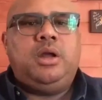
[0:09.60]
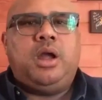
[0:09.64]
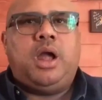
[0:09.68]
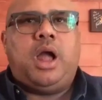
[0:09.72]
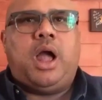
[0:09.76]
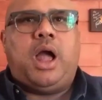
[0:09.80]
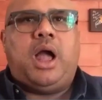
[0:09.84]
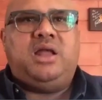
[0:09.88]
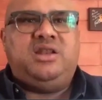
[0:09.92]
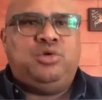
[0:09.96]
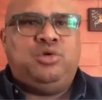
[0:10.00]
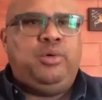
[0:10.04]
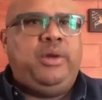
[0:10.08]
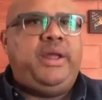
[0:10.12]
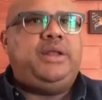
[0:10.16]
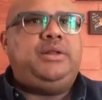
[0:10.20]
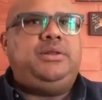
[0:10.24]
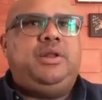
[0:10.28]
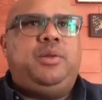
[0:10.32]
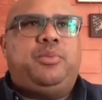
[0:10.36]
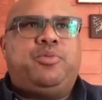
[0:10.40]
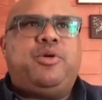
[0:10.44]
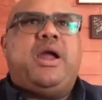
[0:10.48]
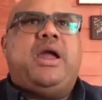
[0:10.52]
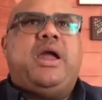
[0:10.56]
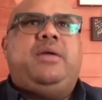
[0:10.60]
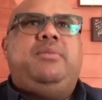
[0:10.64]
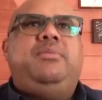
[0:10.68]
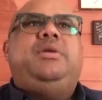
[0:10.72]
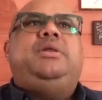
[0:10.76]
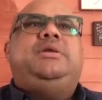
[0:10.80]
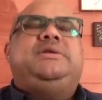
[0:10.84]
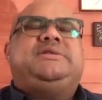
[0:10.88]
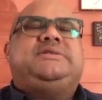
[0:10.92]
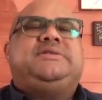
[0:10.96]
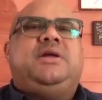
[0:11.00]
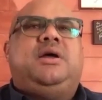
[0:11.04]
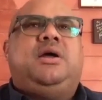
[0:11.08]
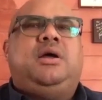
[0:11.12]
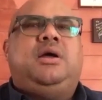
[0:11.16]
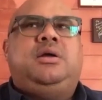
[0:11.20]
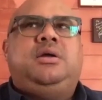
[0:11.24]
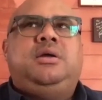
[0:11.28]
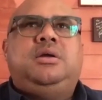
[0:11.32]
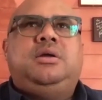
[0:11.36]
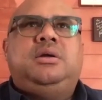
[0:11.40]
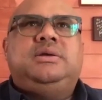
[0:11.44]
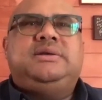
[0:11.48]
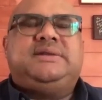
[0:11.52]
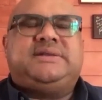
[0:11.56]
And when the Prime Minister
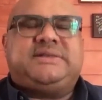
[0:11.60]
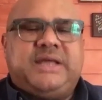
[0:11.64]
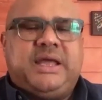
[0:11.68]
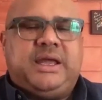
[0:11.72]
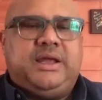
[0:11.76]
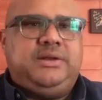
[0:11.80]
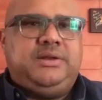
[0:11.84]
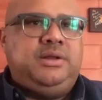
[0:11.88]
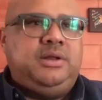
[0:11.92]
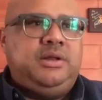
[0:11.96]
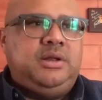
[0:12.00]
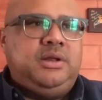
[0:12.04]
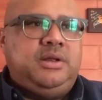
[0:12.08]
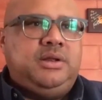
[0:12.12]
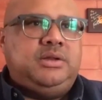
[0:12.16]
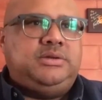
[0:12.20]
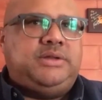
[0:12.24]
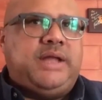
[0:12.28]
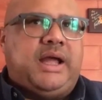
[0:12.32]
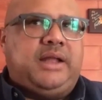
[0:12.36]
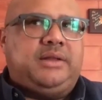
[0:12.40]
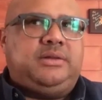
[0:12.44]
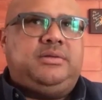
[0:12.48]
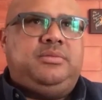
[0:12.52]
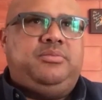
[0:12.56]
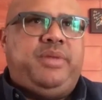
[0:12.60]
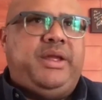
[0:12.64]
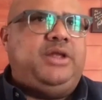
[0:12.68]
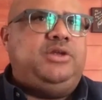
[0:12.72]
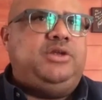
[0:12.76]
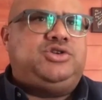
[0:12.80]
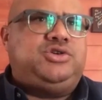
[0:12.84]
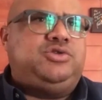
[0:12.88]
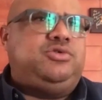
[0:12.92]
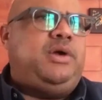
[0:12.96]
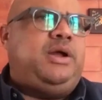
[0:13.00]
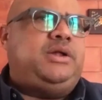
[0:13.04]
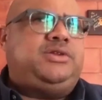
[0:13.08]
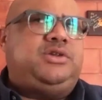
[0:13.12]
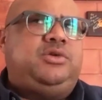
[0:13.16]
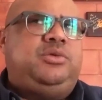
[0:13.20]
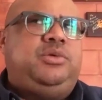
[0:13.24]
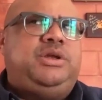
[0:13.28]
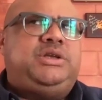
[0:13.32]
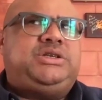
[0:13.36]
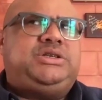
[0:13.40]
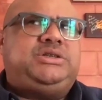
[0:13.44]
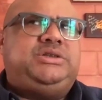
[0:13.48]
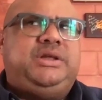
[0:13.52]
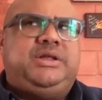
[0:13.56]
said that Ben Juratowich
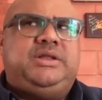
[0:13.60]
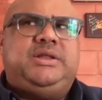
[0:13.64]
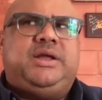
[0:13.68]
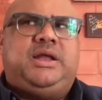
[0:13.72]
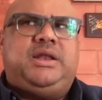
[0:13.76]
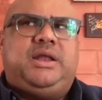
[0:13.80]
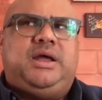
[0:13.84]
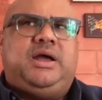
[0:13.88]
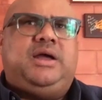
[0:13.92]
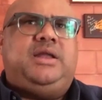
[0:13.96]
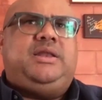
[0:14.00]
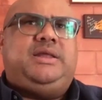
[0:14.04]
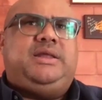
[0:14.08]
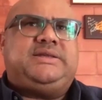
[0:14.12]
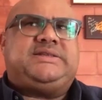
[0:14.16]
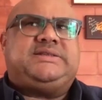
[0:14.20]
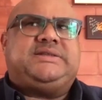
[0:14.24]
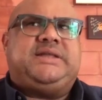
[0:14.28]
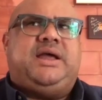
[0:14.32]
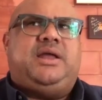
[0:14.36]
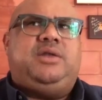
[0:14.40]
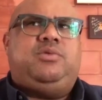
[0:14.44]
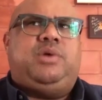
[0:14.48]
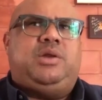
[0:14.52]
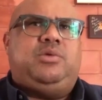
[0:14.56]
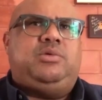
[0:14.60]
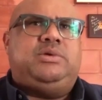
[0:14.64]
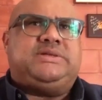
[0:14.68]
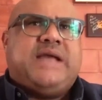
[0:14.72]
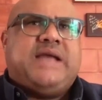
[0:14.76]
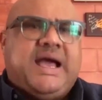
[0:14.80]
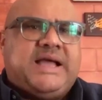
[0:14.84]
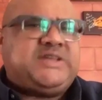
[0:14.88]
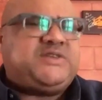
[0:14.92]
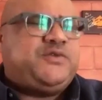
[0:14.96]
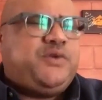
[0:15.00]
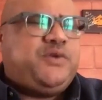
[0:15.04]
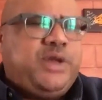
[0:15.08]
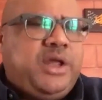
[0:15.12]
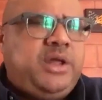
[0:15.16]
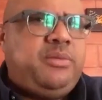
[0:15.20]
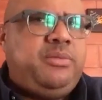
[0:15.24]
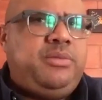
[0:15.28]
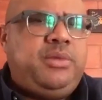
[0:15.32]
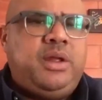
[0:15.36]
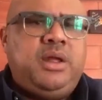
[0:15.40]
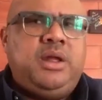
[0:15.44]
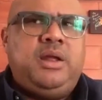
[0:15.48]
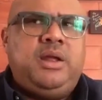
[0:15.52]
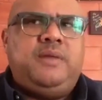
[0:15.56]
did not understand what was asked for him,
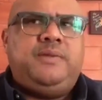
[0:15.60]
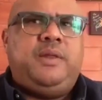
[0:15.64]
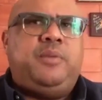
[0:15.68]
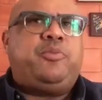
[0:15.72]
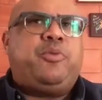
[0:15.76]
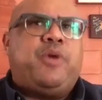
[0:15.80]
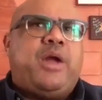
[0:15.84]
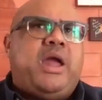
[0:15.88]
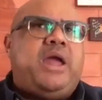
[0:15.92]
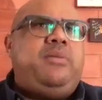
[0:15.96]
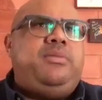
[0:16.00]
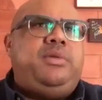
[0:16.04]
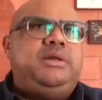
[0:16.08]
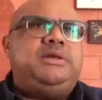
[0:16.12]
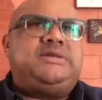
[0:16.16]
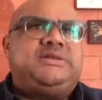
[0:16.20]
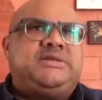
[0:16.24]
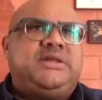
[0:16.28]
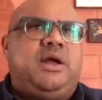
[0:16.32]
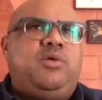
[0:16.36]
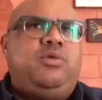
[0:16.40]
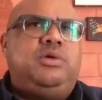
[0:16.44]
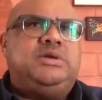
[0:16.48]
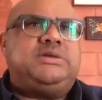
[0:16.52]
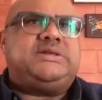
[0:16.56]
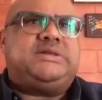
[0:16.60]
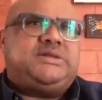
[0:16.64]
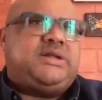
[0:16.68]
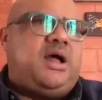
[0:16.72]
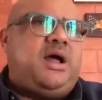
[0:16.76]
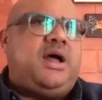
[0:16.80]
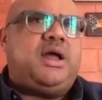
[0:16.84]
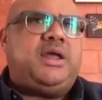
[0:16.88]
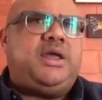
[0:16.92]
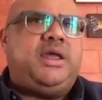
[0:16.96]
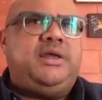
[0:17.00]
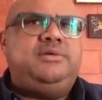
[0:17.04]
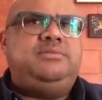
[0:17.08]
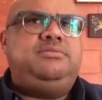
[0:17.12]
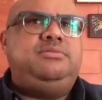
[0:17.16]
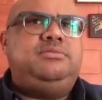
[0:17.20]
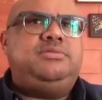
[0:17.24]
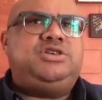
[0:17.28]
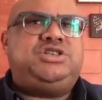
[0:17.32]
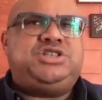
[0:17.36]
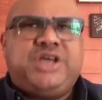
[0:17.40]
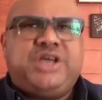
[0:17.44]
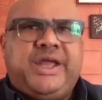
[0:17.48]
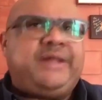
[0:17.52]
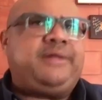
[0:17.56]
the Prime Minister was talking
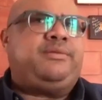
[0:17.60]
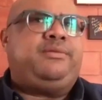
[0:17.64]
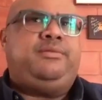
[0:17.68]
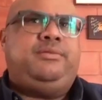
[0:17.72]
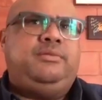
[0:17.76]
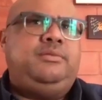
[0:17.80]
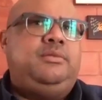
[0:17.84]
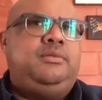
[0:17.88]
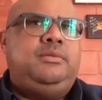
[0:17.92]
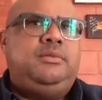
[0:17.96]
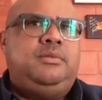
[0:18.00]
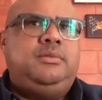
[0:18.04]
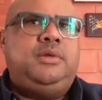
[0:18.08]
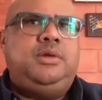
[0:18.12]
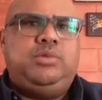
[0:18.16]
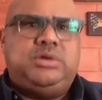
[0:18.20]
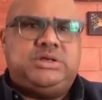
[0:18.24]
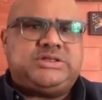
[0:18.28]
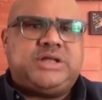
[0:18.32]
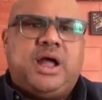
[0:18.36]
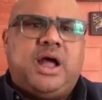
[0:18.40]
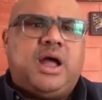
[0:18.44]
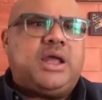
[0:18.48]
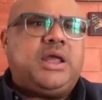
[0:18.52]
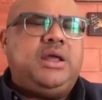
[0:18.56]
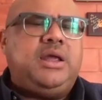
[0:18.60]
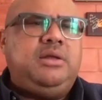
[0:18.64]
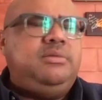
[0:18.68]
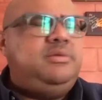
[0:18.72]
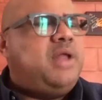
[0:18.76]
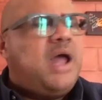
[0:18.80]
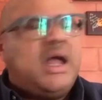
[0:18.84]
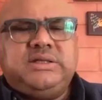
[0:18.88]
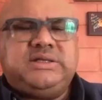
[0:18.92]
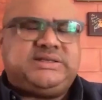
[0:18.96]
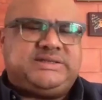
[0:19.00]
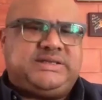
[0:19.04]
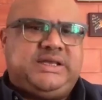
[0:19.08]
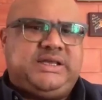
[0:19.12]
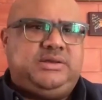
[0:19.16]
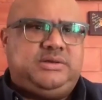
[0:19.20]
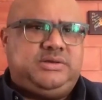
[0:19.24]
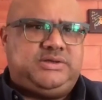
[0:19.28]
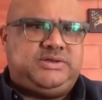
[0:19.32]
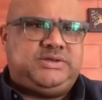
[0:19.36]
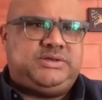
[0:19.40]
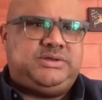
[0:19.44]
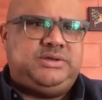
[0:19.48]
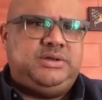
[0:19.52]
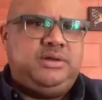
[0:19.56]
shit. He was talking nonsense,
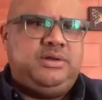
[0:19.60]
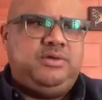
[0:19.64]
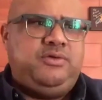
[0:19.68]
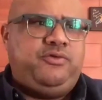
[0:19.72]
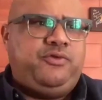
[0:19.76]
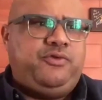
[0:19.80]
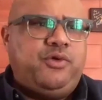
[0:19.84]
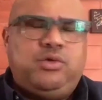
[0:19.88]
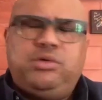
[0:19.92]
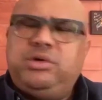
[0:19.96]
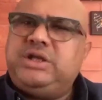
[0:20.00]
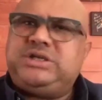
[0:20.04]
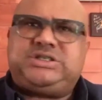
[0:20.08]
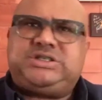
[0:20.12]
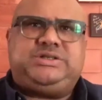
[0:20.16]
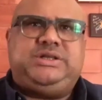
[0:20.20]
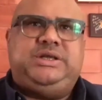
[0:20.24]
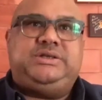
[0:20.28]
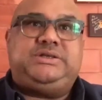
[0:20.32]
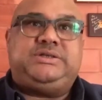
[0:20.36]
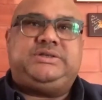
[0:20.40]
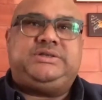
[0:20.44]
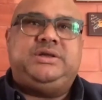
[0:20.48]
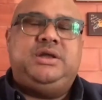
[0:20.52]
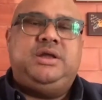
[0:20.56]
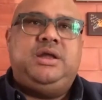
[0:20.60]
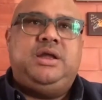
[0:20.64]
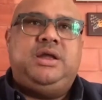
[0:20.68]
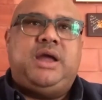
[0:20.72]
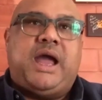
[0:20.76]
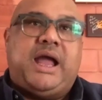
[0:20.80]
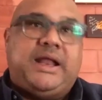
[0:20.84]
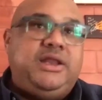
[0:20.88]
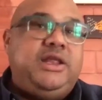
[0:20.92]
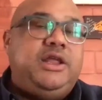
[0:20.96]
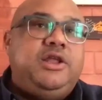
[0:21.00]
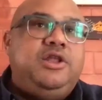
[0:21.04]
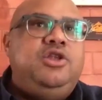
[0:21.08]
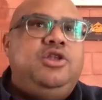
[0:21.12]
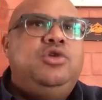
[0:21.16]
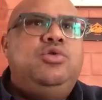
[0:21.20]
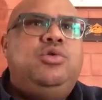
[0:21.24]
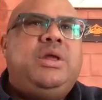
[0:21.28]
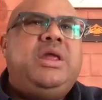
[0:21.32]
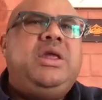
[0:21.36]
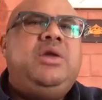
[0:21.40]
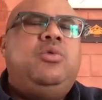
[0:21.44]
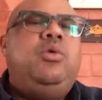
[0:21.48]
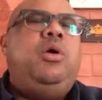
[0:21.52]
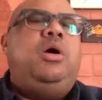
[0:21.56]
foolishness, and he knew he
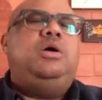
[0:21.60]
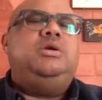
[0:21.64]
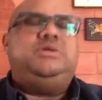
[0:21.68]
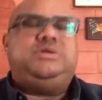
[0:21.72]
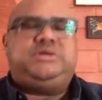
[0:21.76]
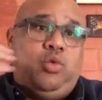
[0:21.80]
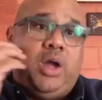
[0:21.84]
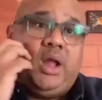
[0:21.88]
was.